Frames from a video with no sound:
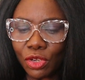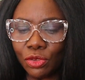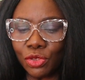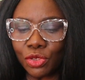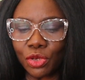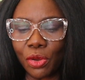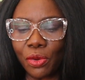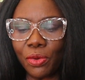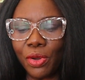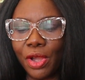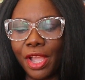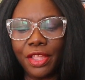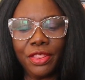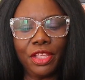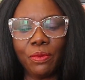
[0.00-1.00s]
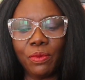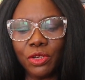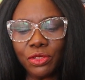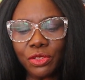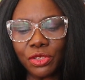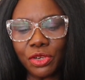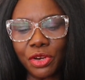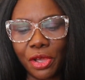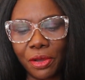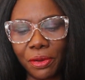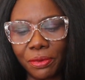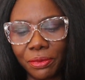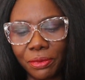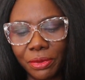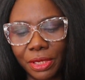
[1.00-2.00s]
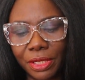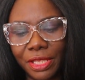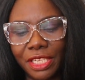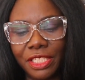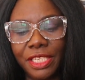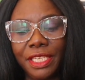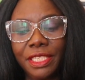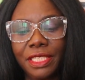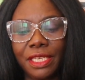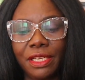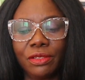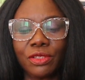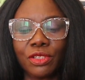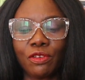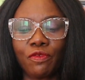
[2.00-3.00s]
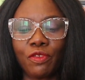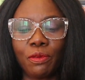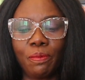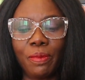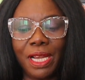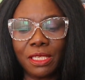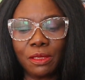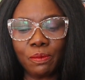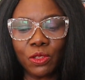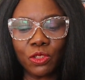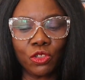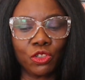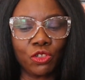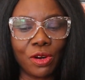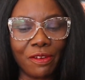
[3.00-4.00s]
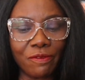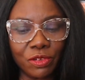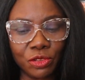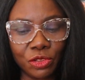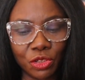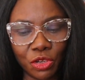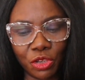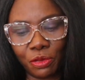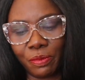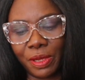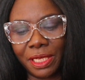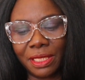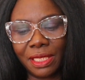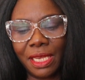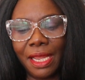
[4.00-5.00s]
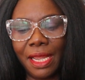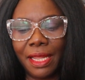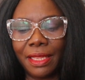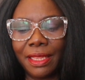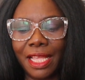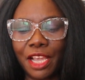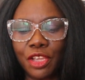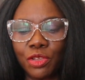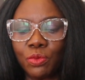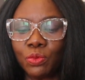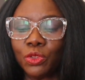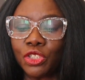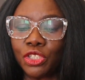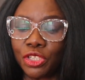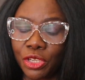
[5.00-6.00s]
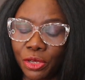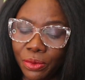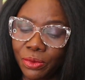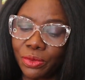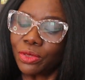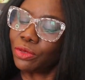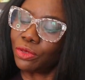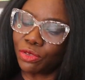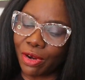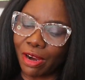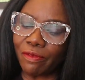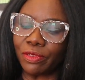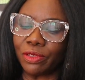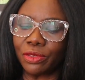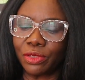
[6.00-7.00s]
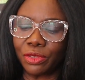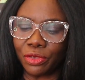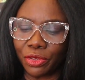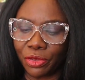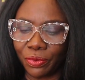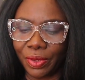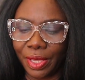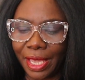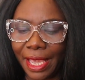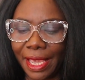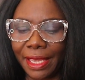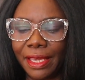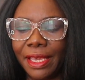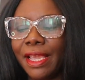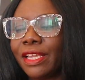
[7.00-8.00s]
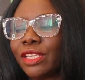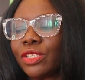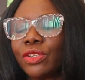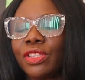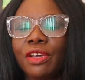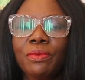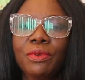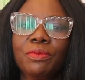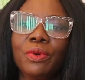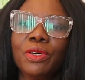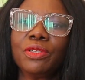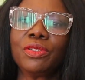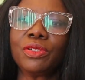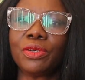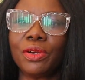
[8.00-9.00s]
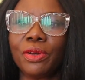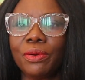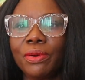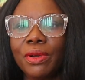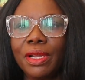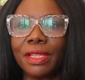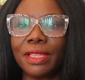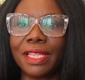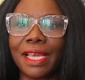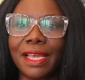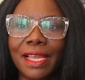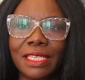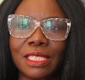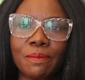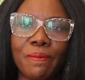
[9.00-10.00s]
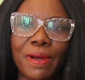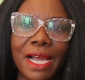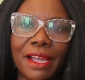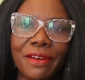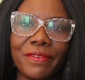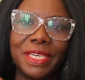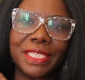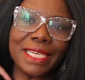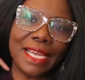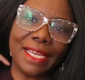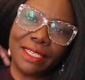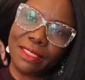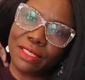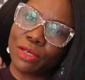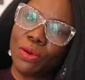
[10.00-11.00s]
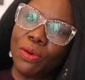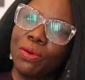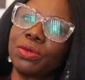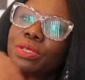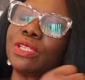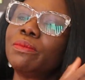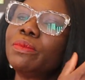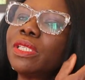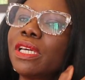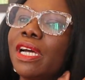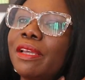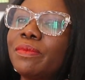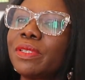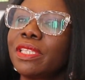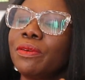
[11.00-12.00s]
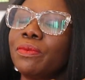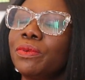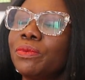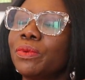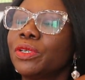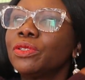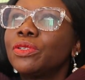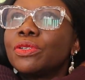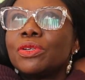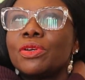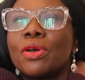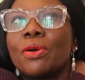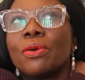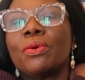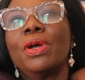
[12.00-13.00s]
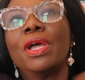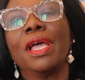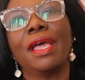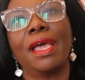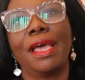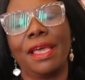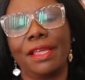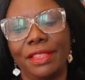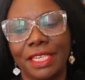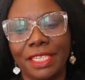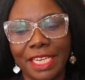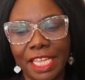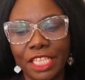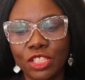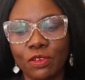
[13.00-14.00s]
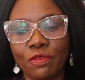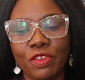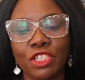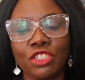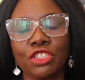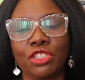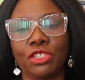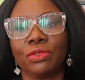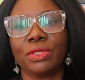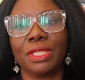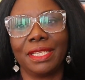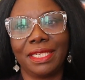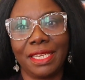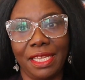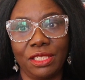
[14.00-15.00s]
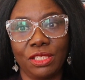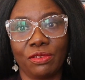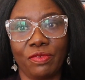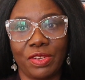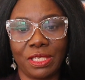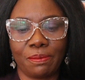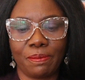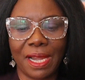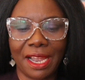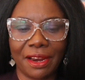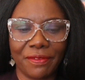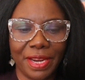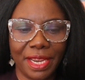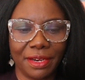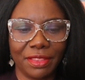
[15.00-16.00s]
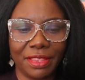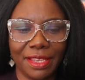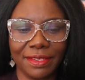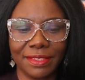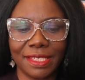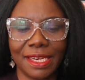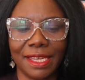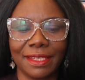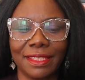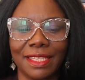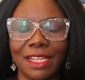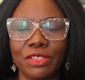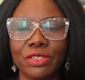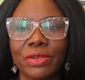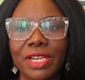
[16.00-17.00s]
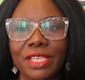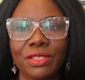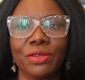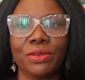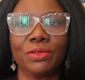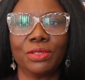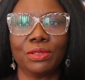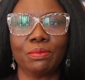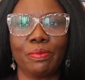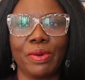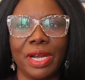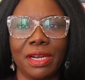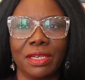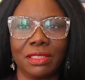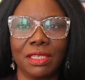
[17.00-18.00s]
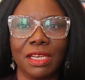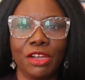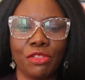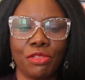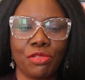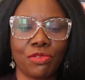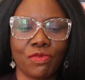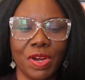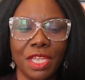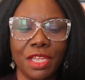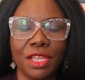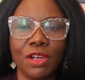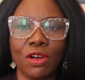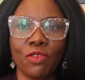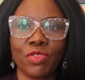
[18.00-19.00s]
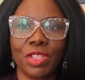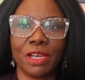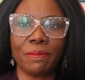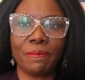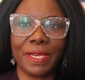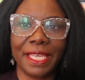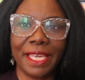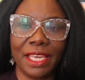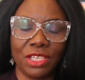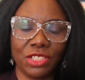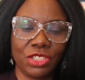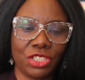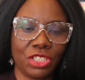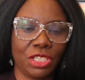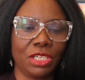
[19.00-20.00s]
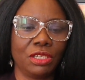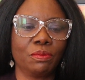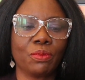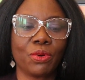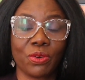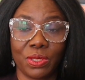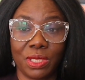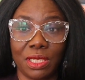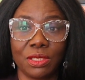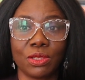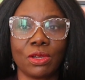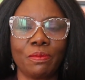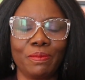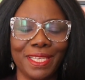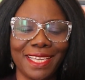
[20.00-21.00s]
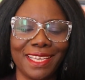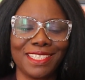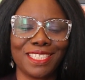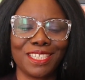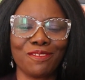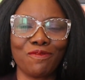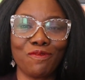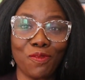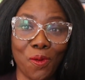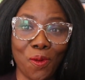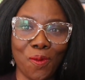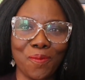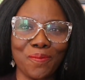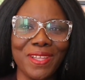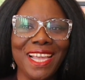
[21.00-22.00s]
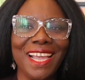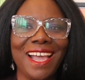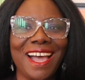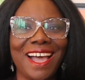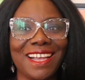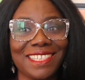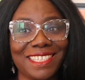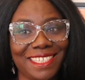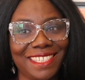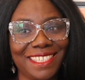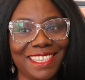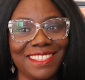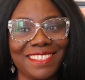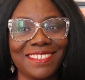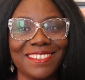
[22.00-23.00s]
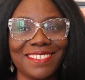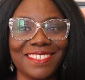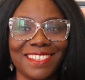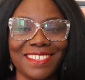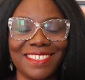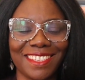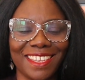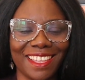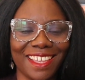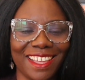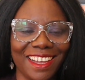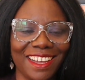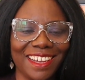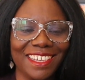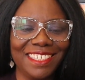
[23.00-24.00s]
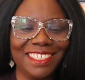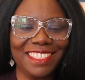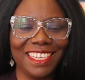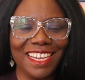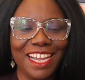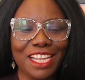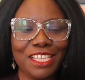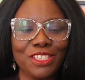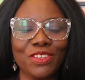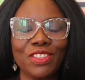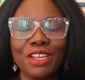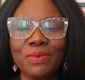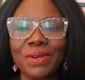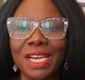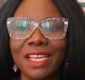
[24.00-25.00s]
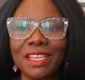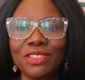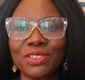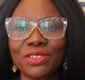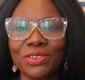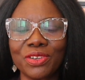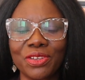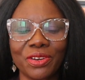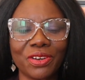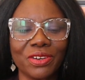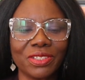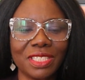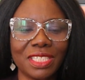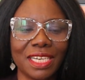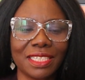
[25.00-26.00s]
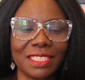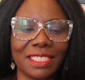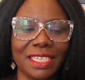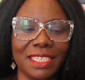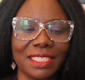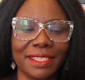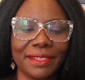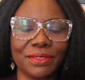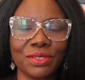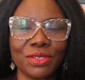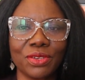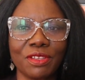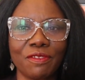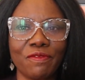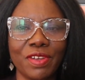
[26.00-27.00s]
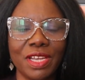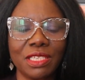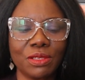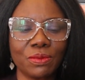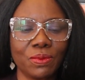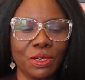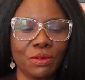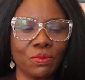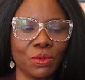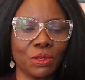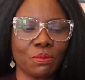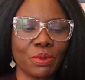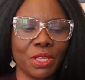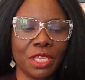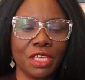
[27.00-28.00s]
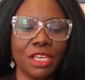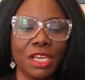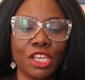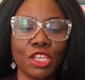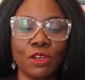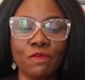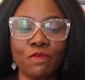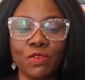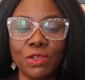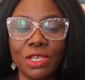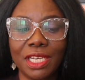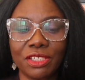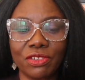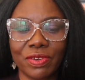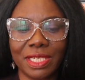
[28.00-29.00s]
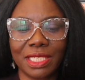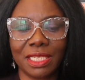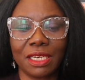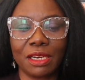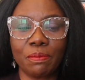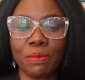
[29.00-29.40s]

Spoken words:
So they want to know the details of your passport or travel document that you would use to travel to UK. So they would want to know the expiry date, or sometimes they would want to know the date of issue, the date of expiry, and things like that. So let's go to part 3 of the application process or application form. As I said, this is just a guide. So they would like to know your contact details. So the first one would be your full address and a